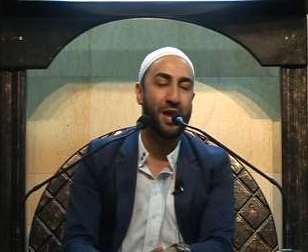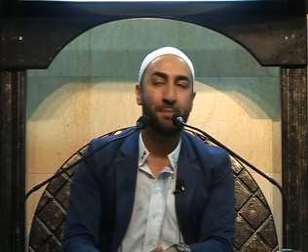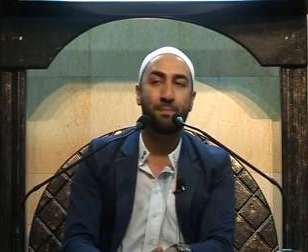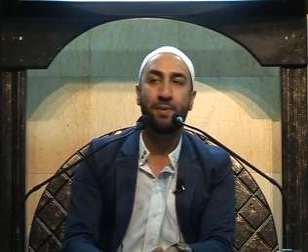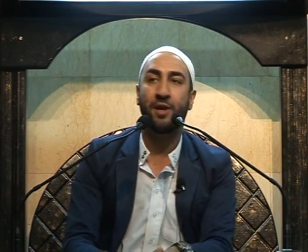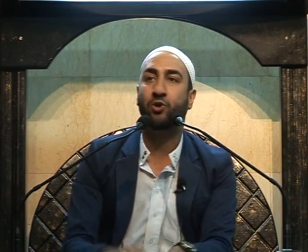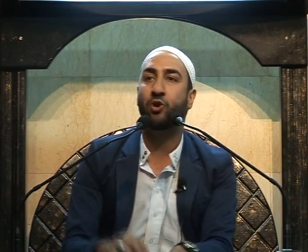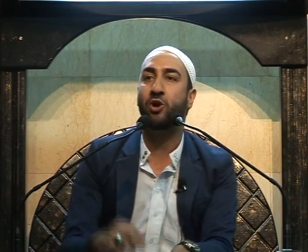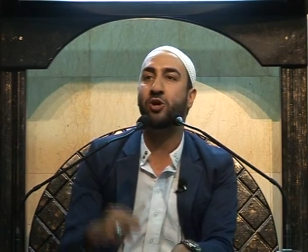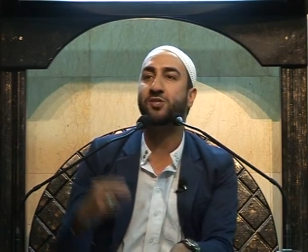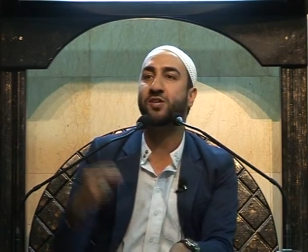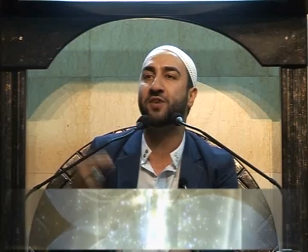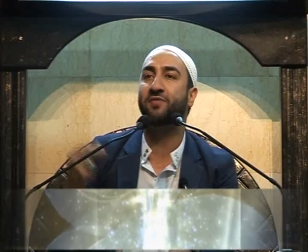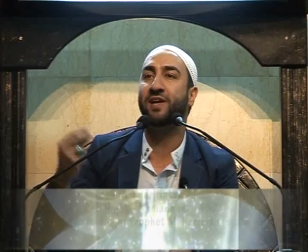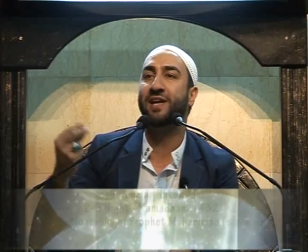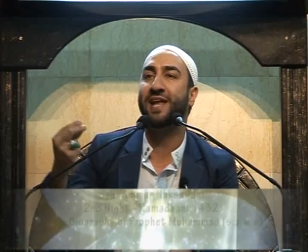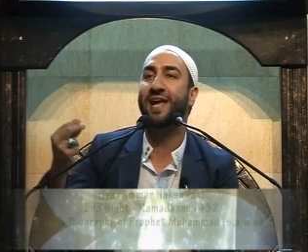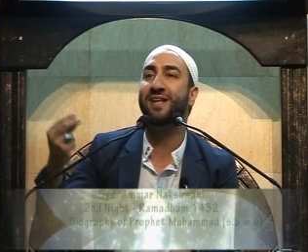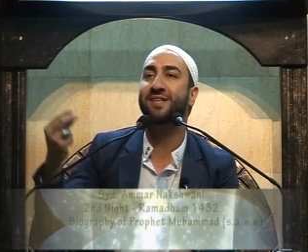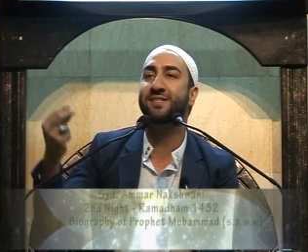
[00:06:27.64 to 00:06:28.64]
because of
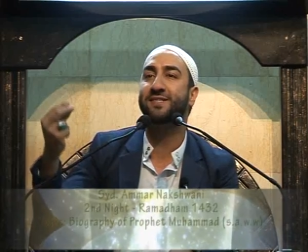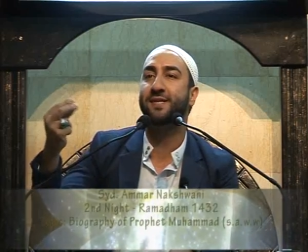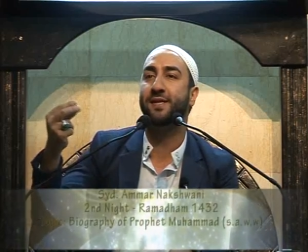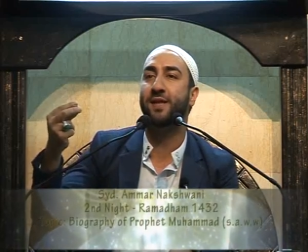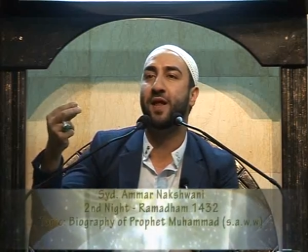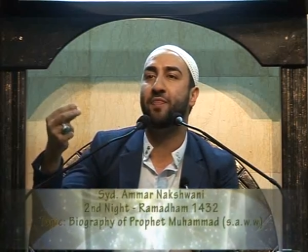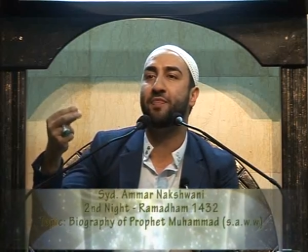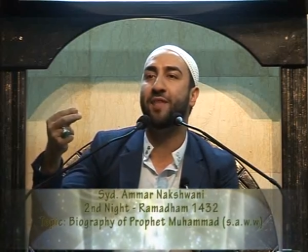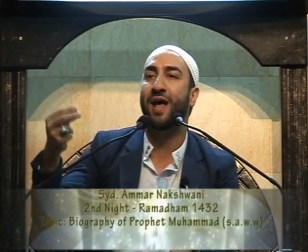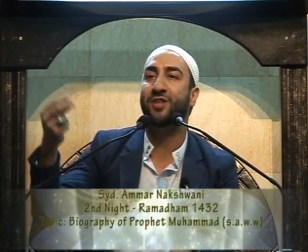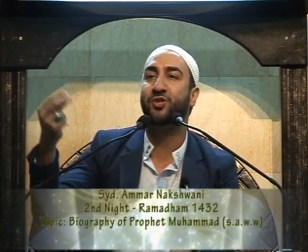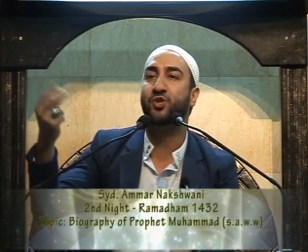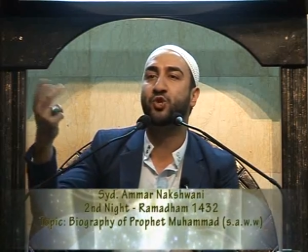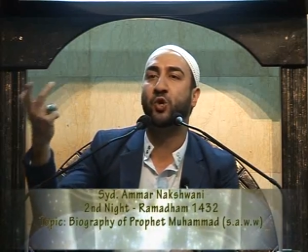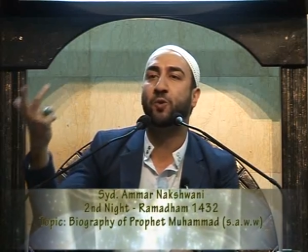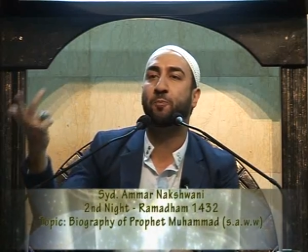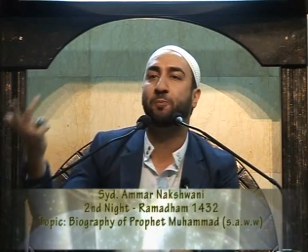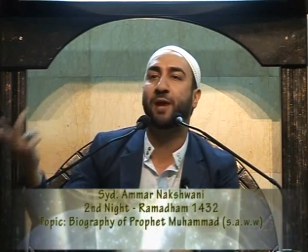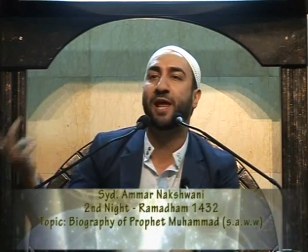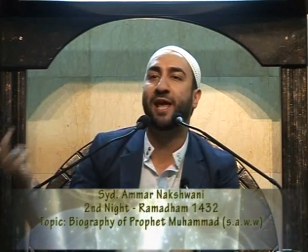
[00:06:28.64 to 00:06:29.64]
an incident that
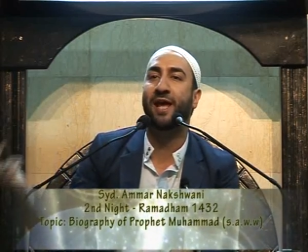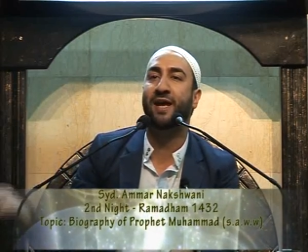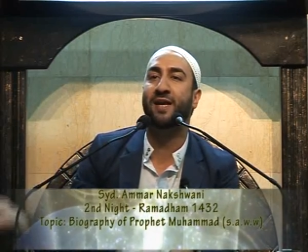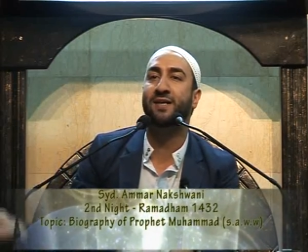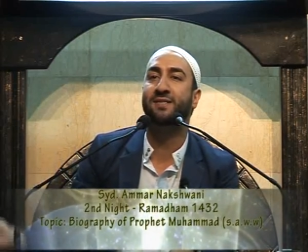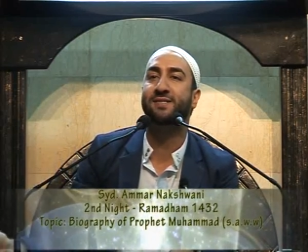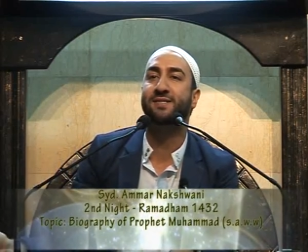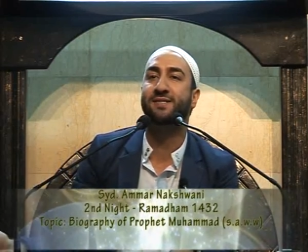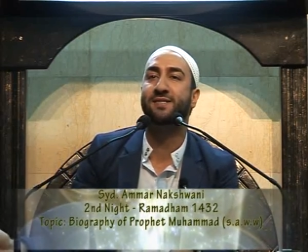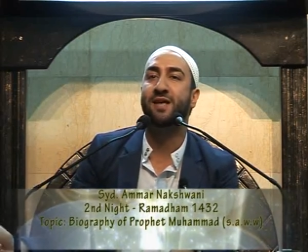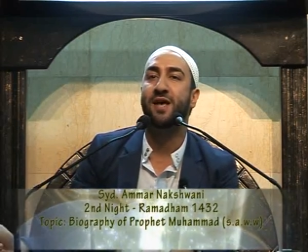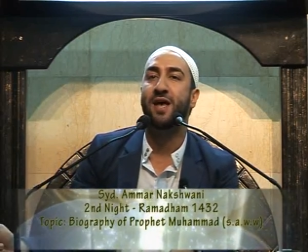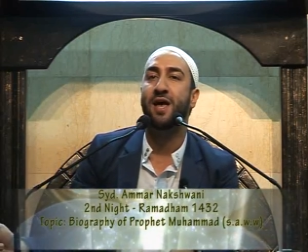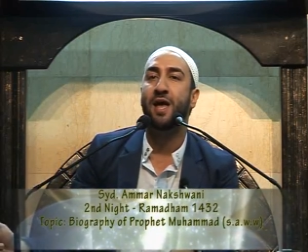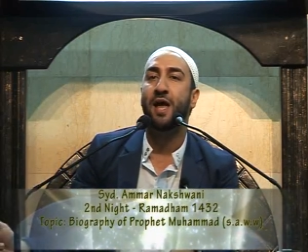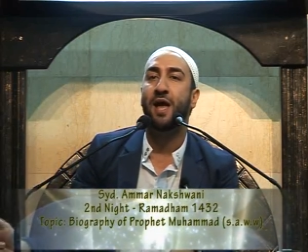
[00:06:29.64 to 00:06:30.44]
took place